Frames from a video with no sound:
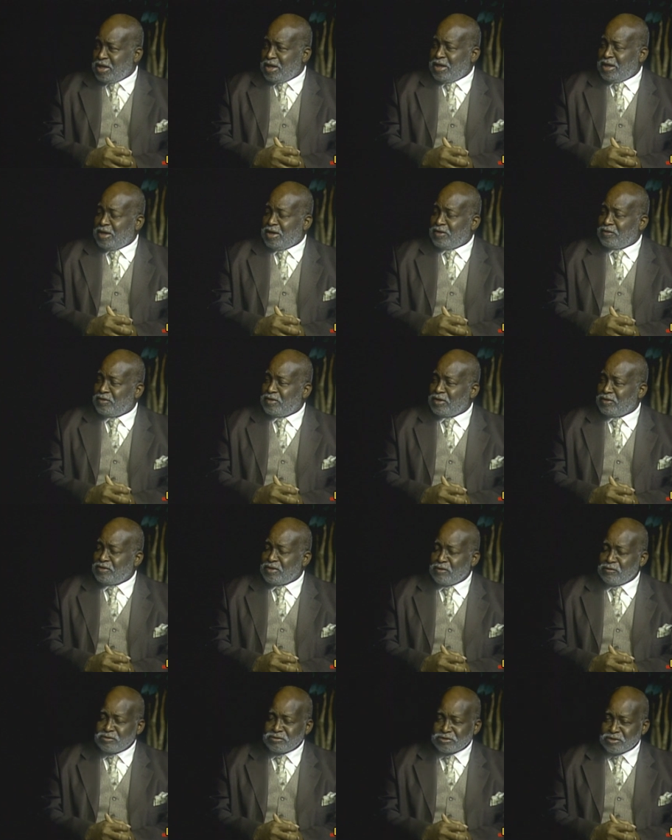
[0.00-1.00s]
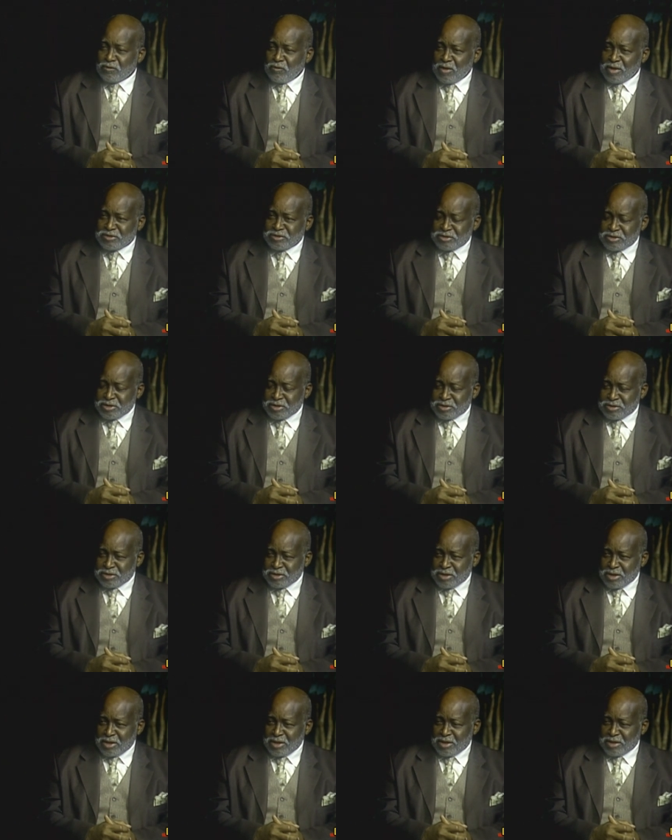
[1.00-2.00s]
uh, that there was a
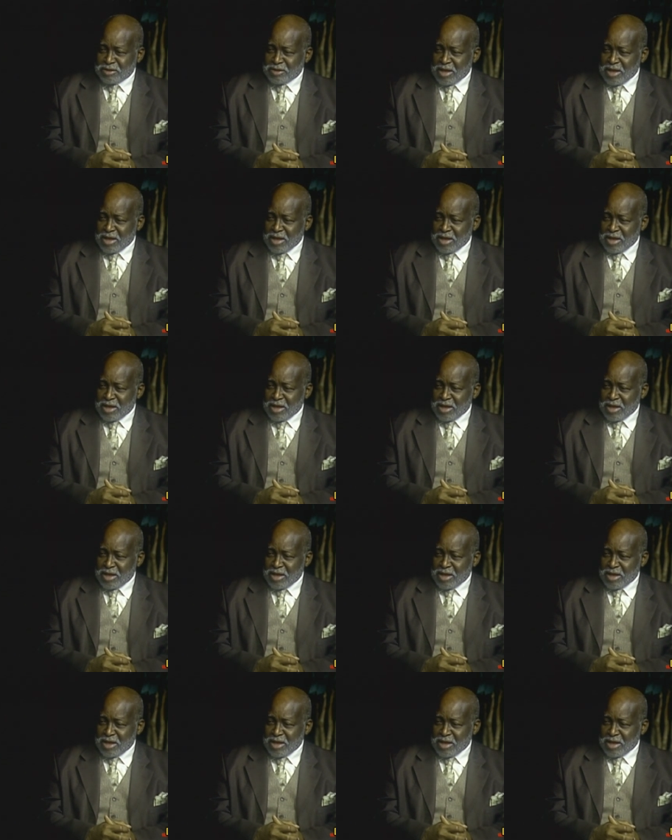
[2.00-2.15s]
question uh,